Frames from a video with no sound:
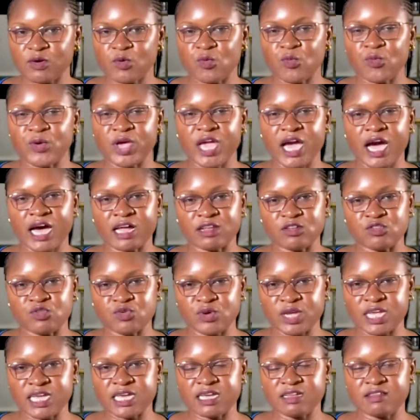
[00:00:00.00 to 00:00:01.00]
we are
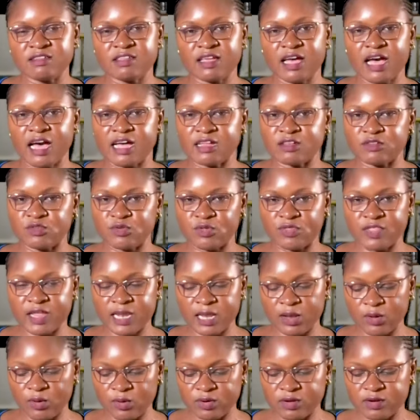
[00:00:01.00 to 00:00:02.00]
doing it unto the
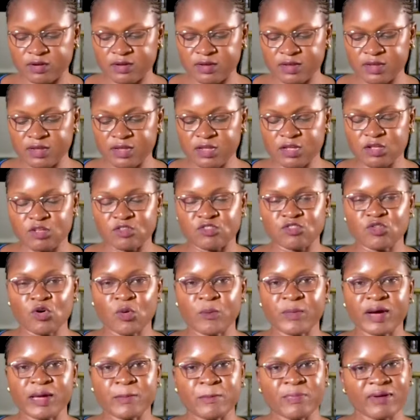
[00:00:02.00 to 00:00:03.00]
lord so
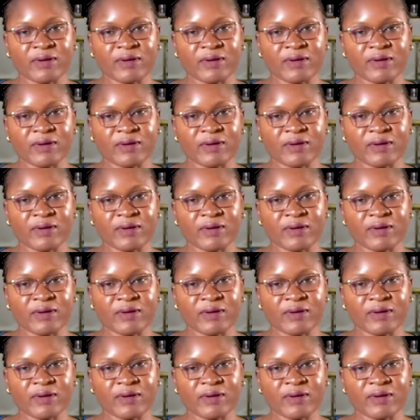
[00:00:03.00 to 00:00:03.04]
my